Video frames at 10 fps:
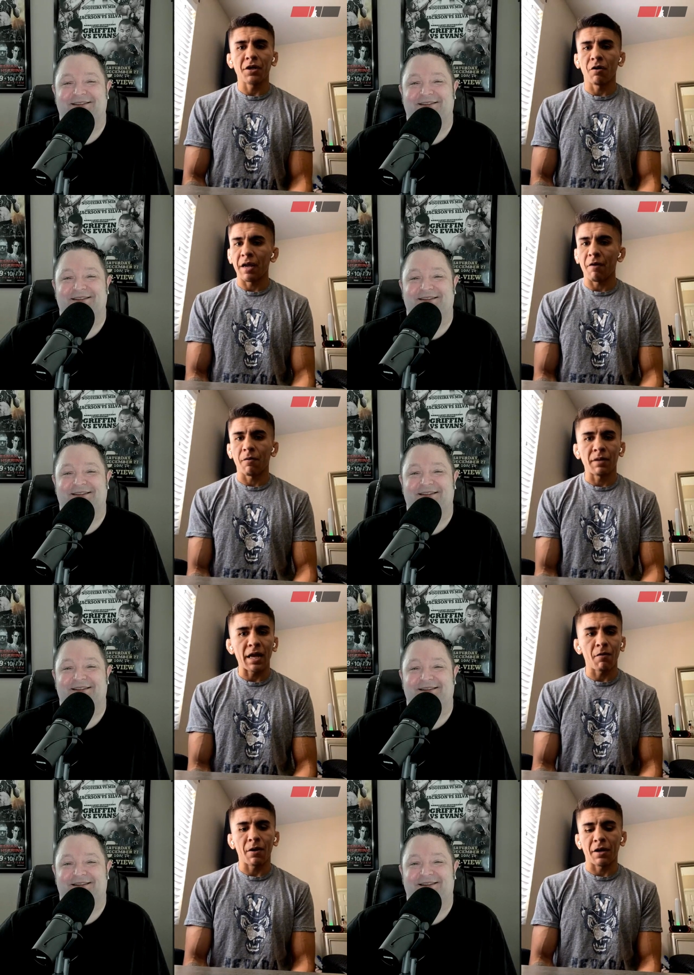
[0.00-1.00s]
Speaker 1: you know, now,
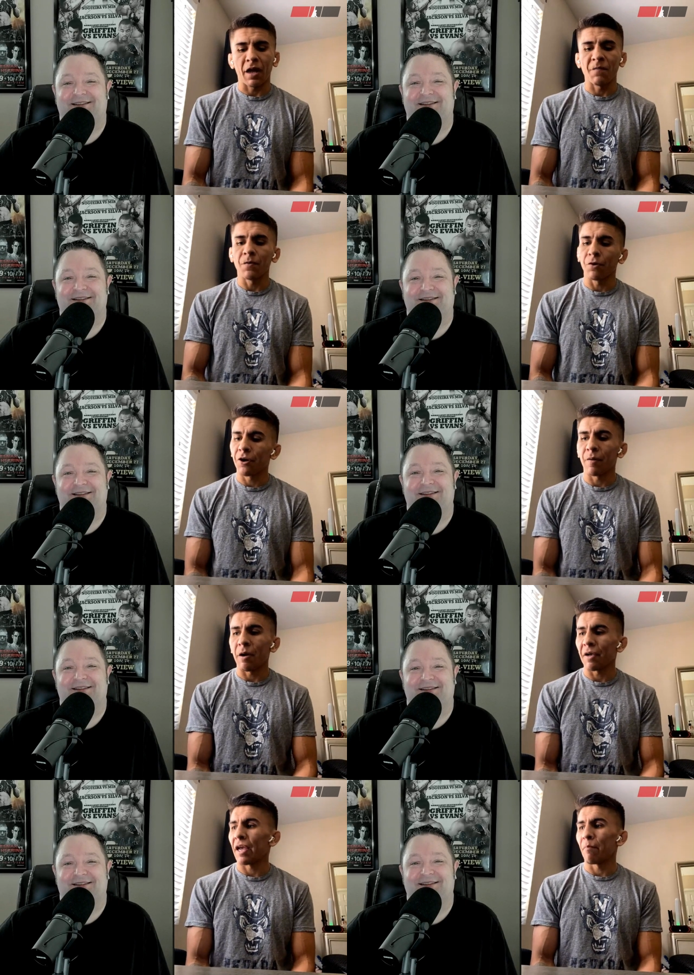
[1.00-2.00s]
now I, I feel good
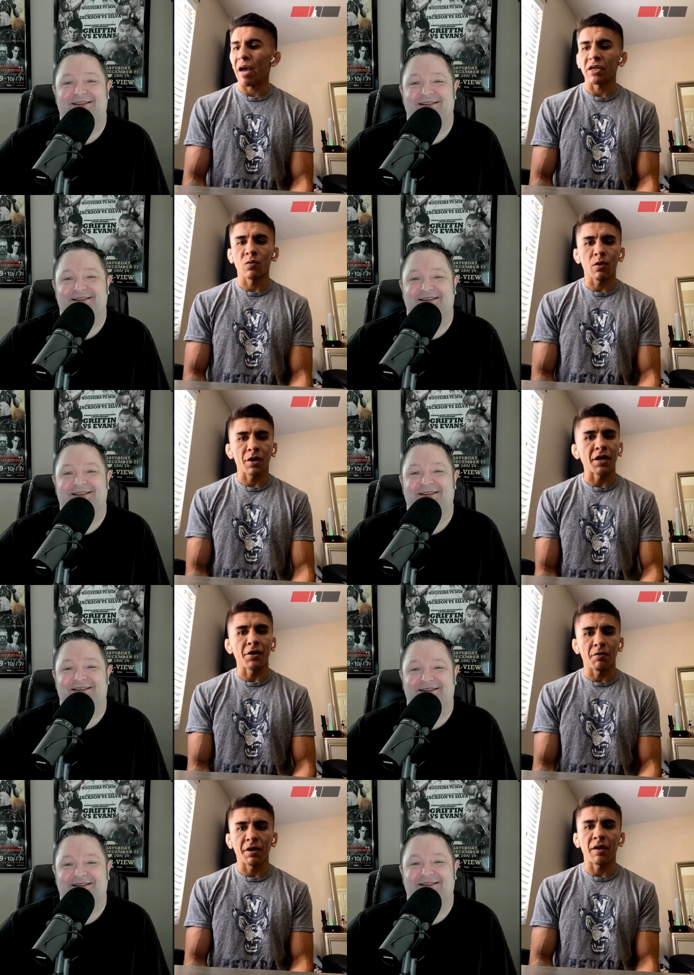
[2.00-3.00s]
about getting back to work and,
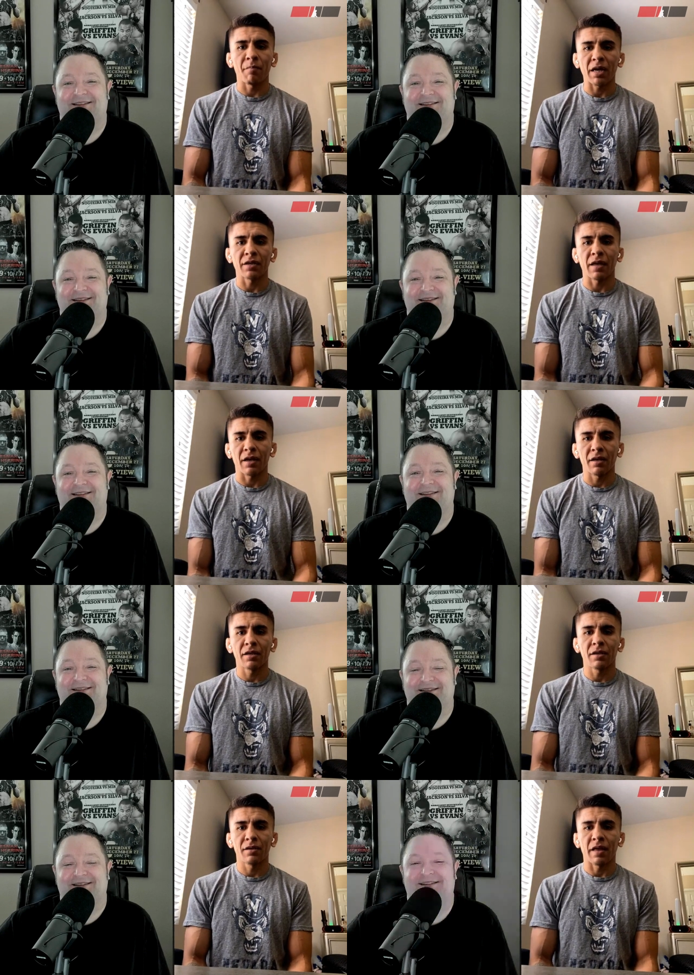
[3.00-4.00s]
you know, getting back to that,
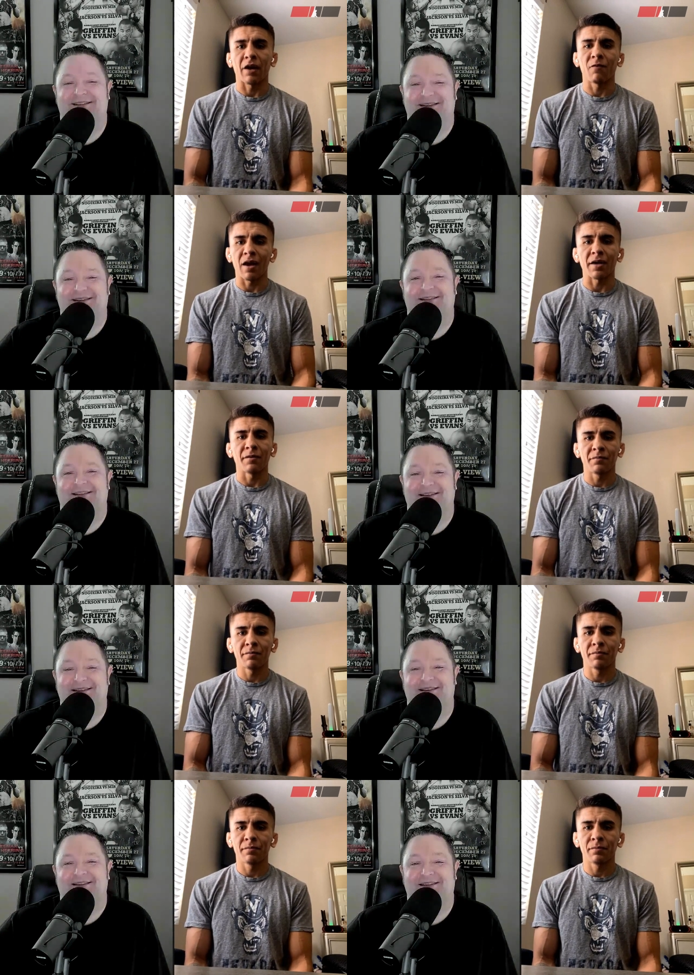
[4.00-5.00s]
that grind.
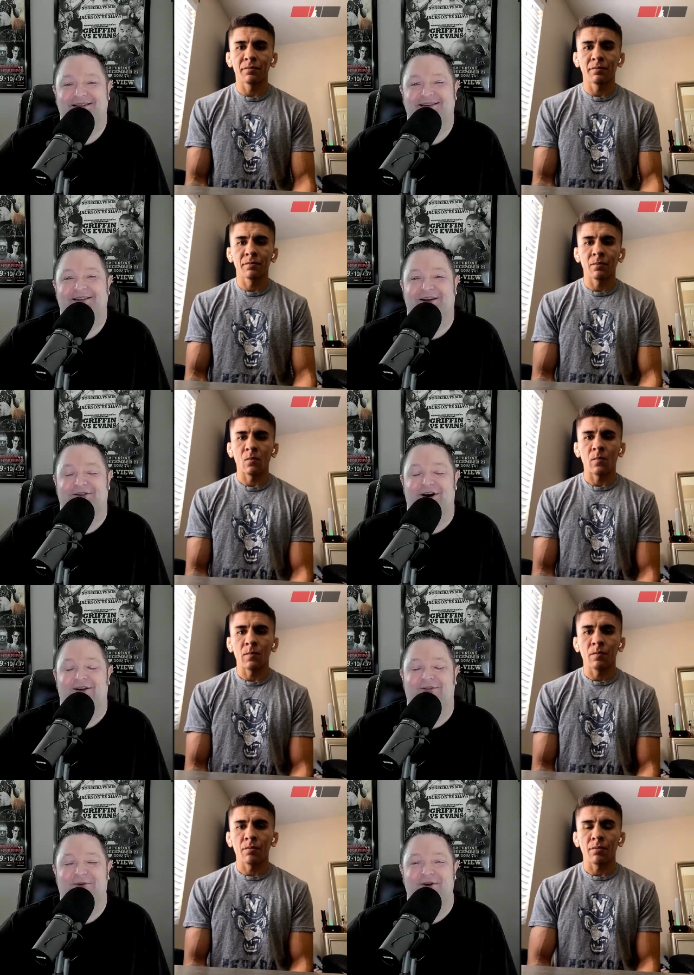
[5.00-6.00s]
That's
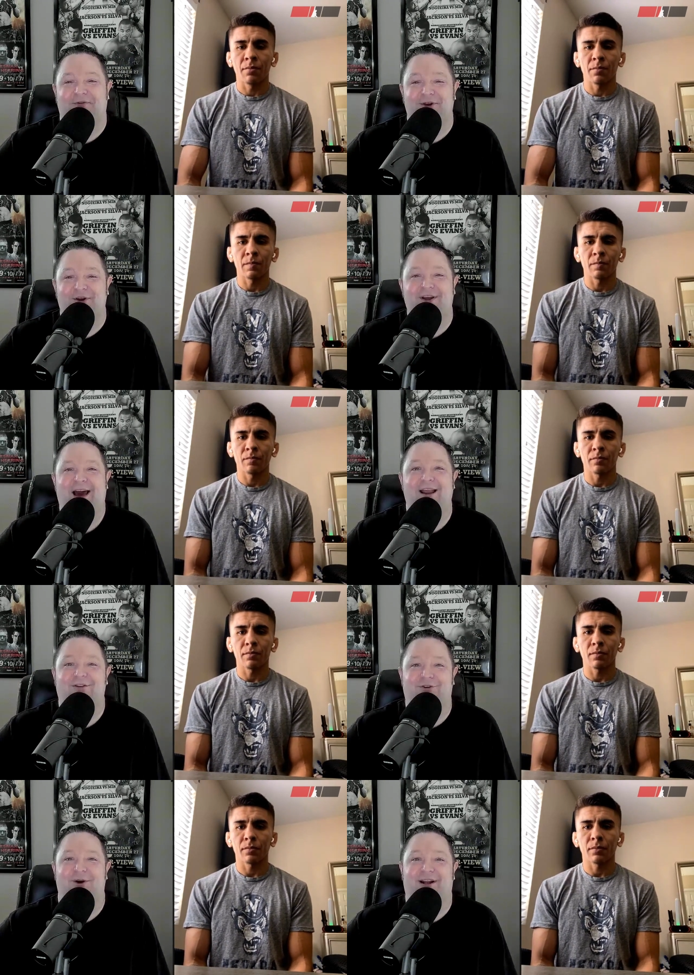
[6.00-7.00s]
awesome.
Speaker 2: Good for you. You got to
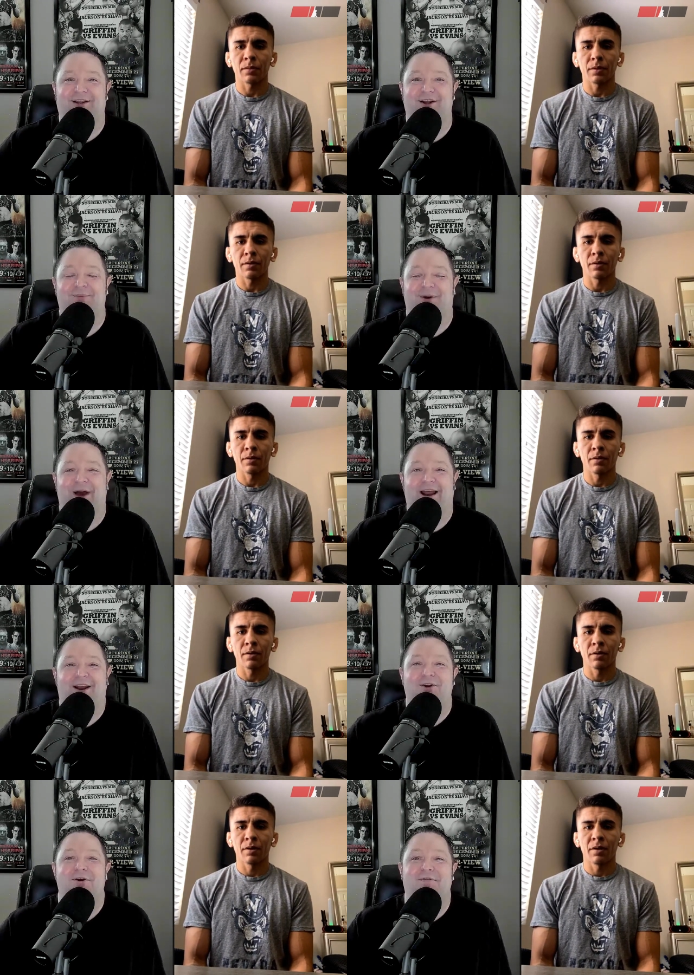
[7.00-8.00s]
enjoy it a little bit, right? I know
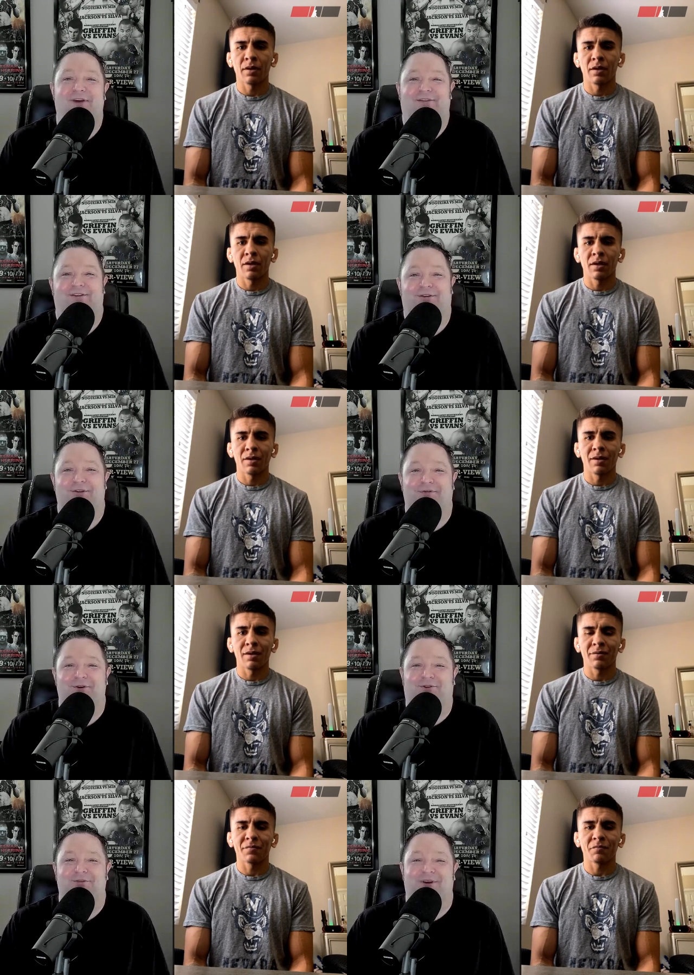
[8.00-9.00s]
you're investing to the
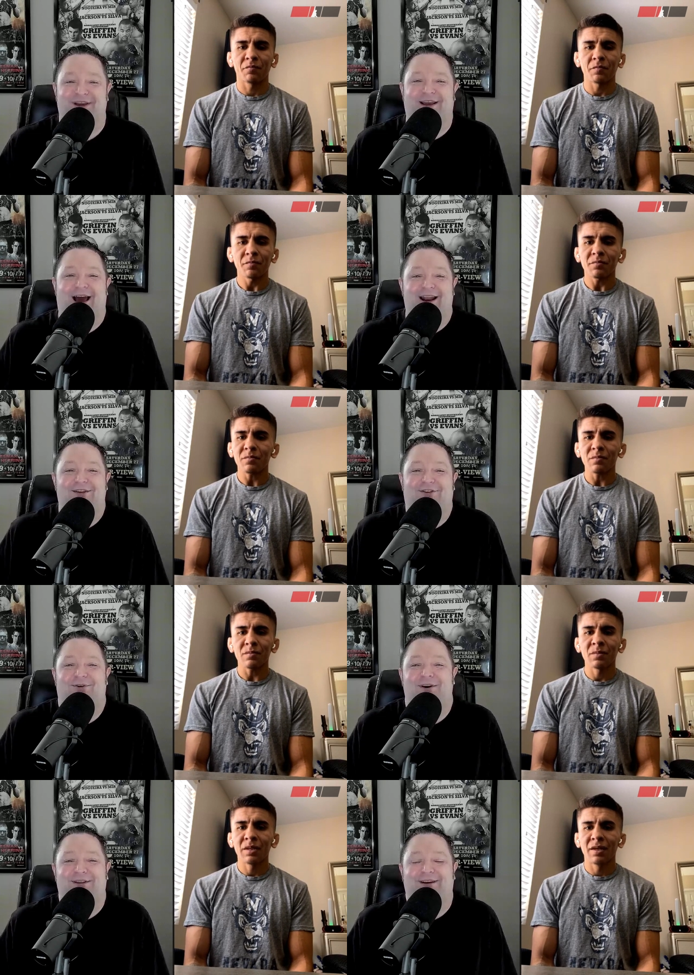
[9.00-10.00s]
future, but you got to
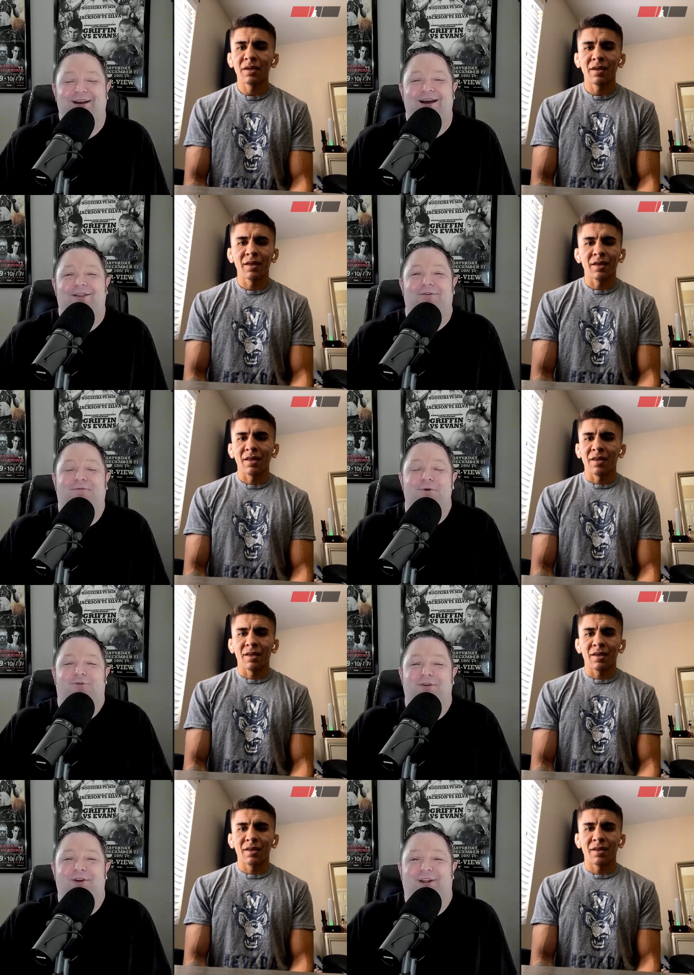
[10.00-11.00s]
enjoy the, the fruits
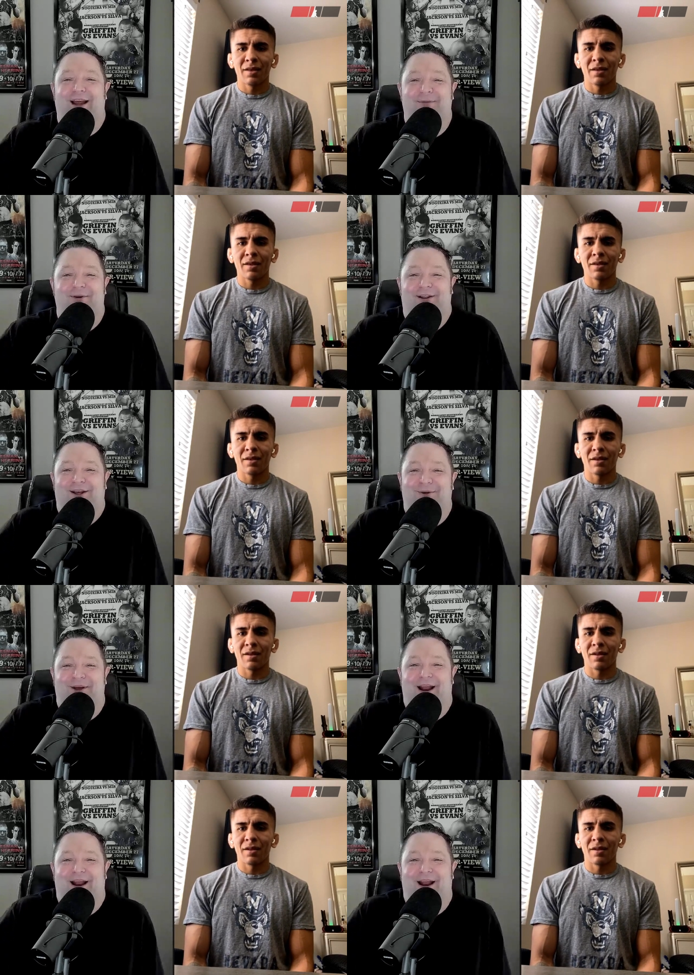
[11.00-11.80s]
of your labor a little bit,